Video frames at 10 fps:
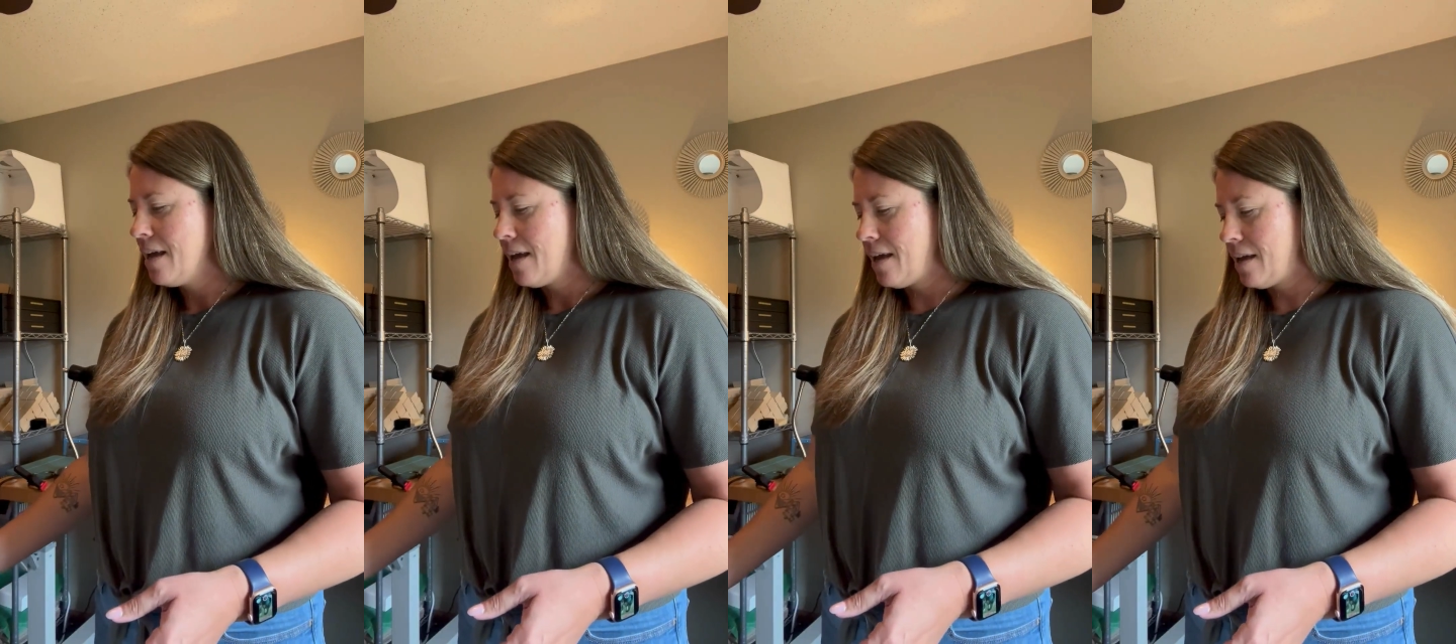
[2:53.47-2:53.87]

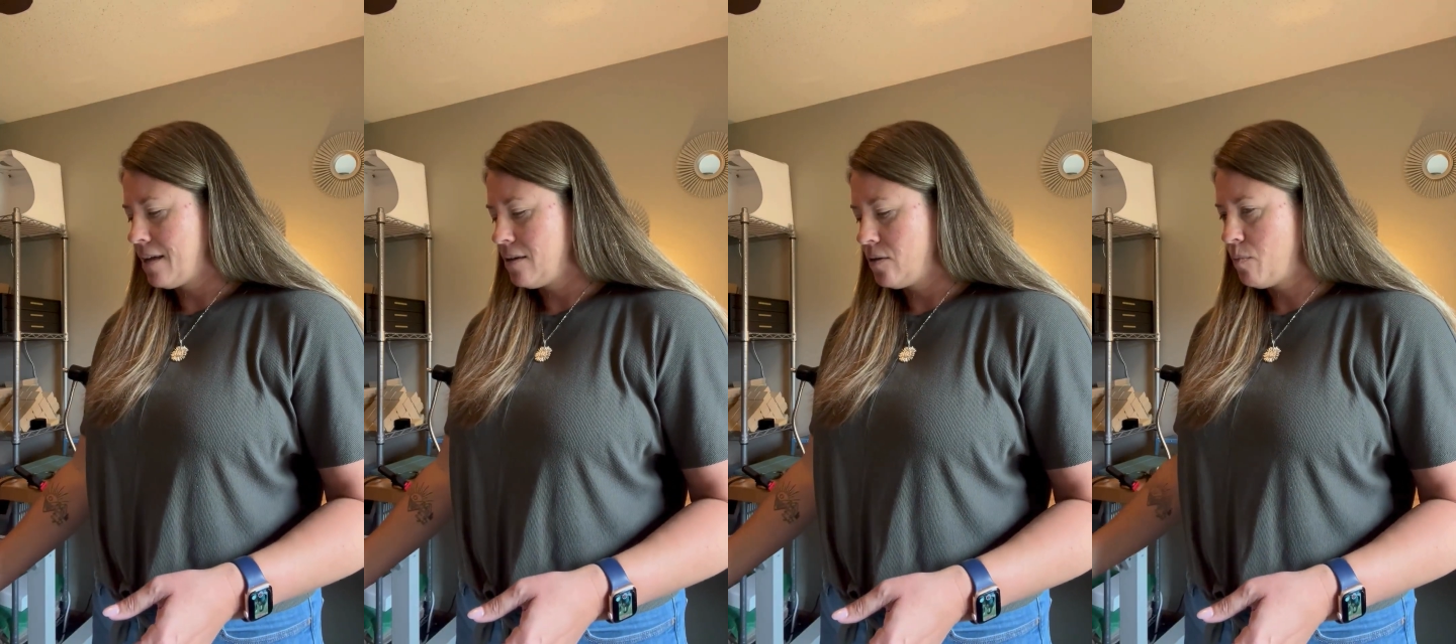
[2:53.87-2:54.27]

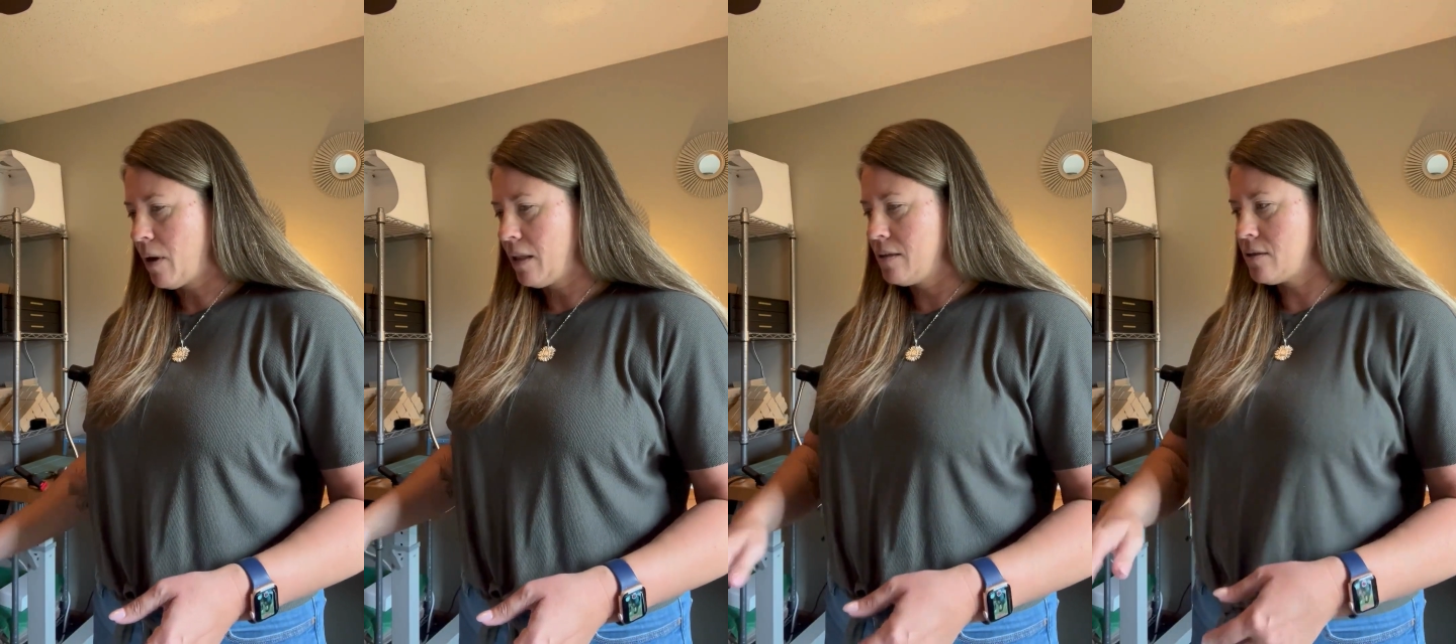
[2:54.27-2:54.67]
And you
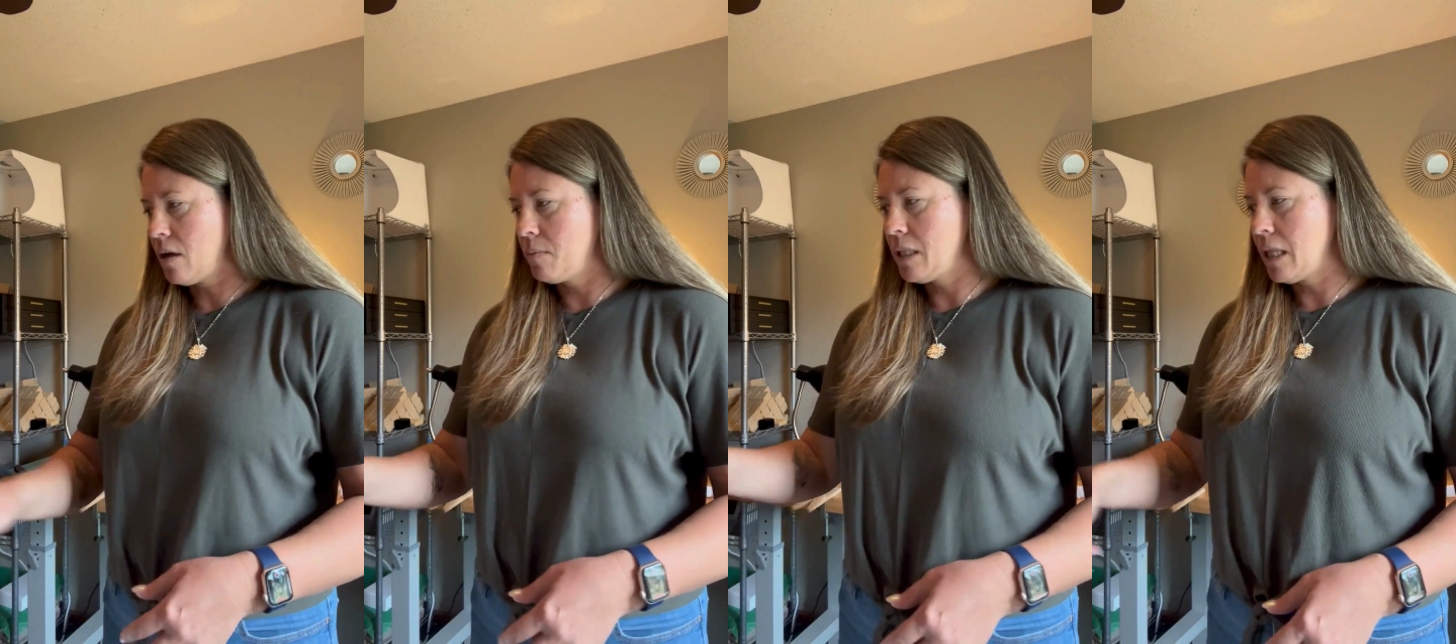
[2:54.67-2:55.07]
probably saw
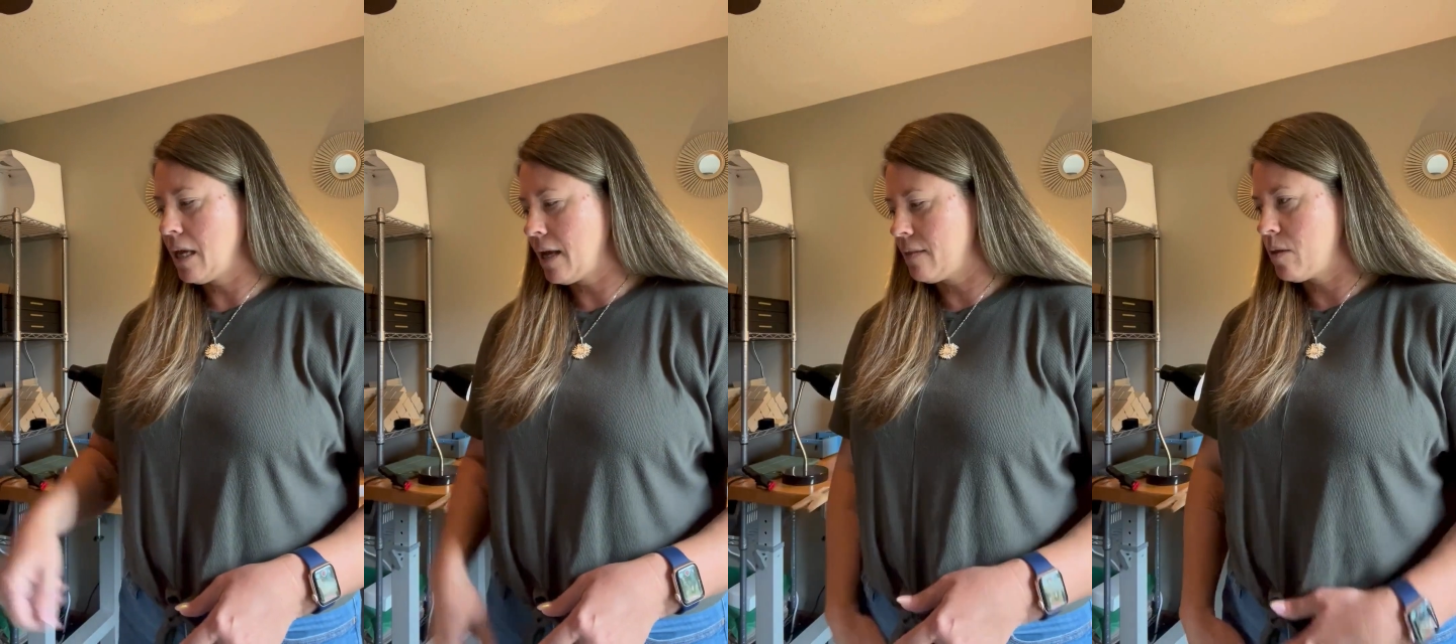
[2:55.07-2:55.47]
me
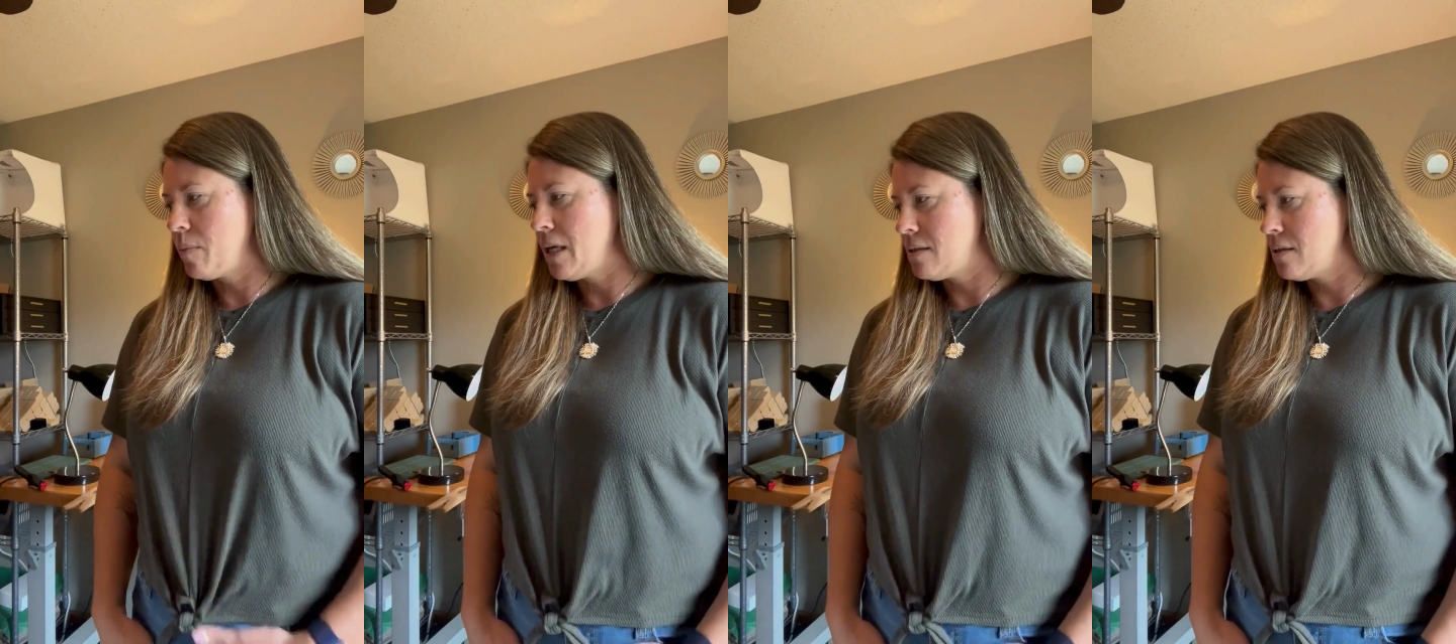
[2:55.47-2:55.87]
laying out the
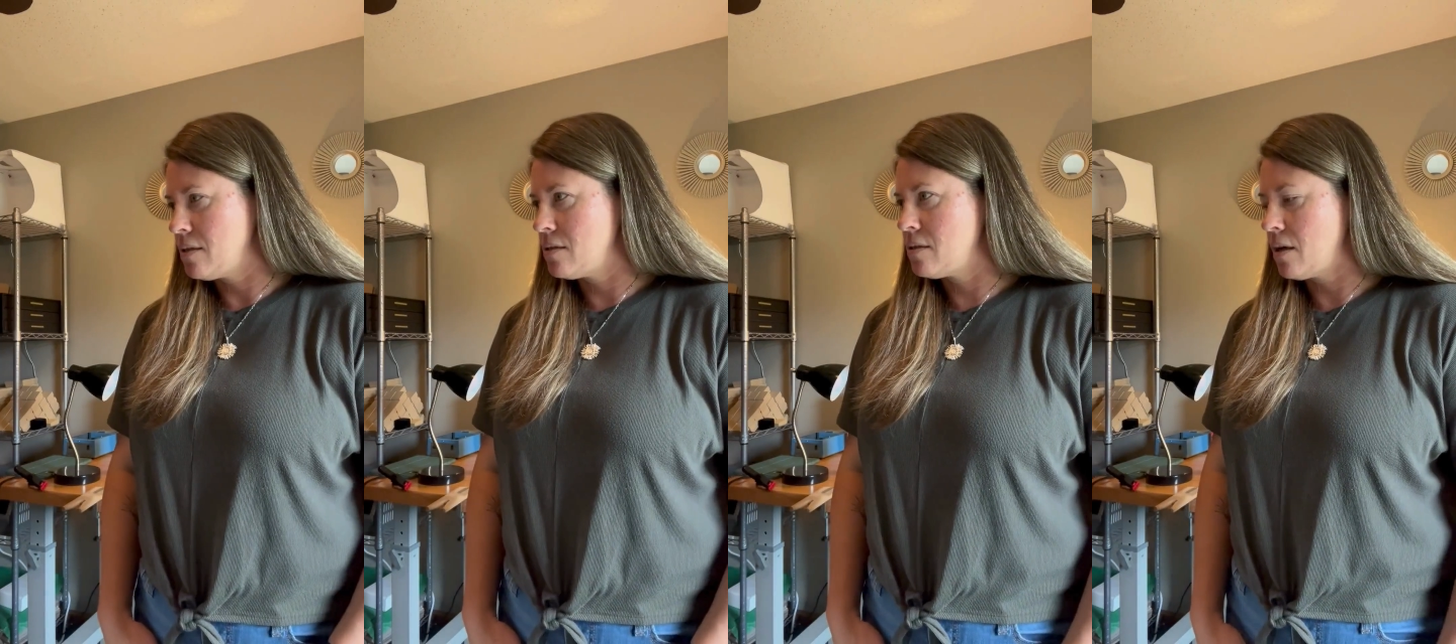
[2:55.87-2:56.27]

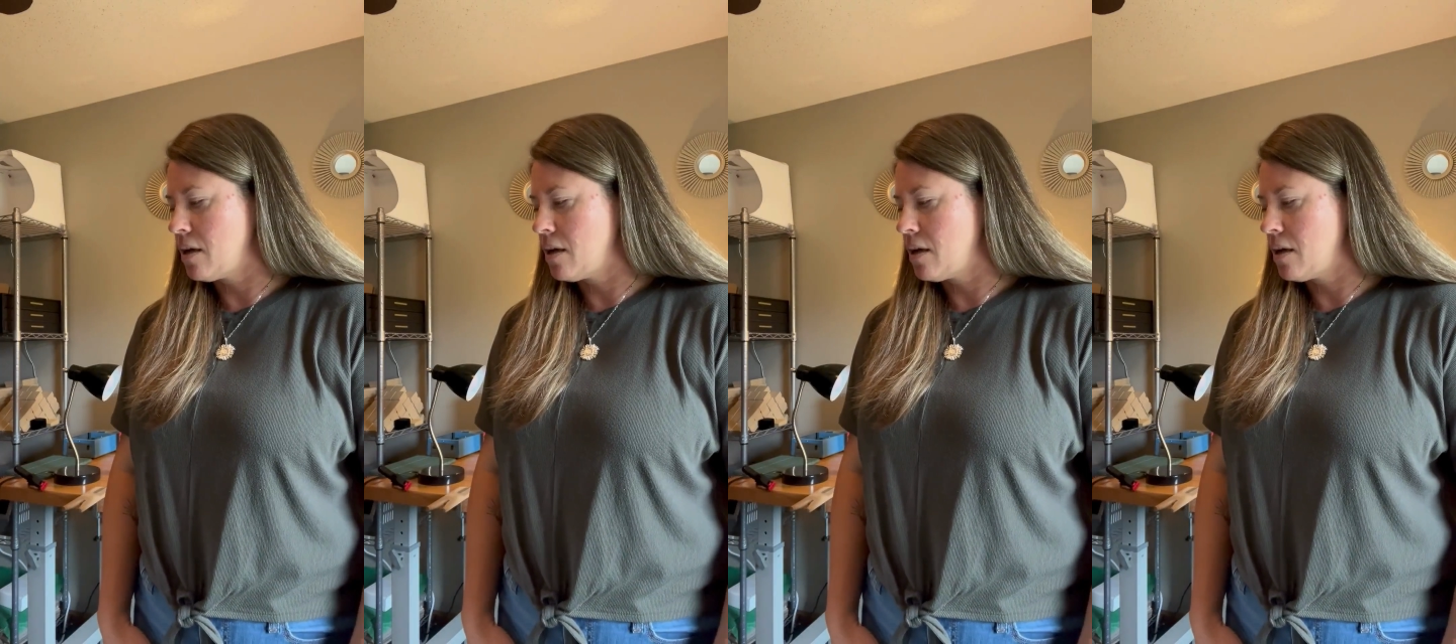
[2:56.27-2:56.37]
pieces